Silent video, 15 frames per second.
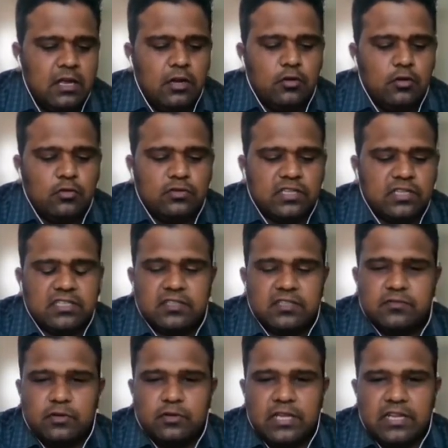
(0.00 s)
to
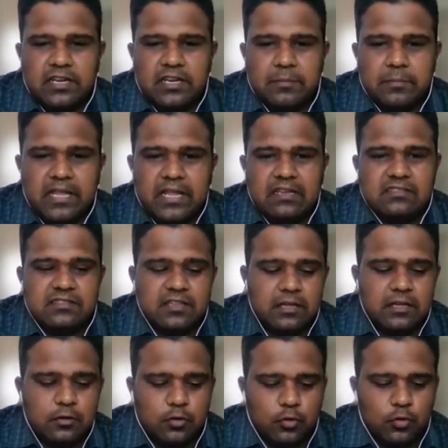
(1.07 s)
successfully replace the
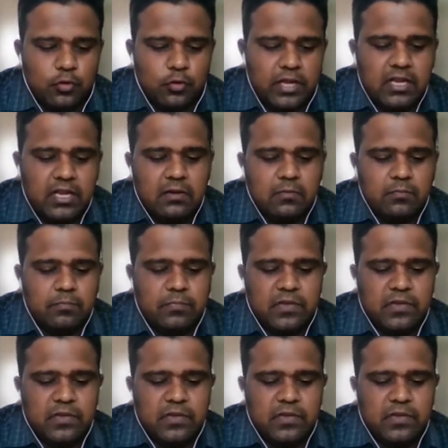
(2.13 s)
routine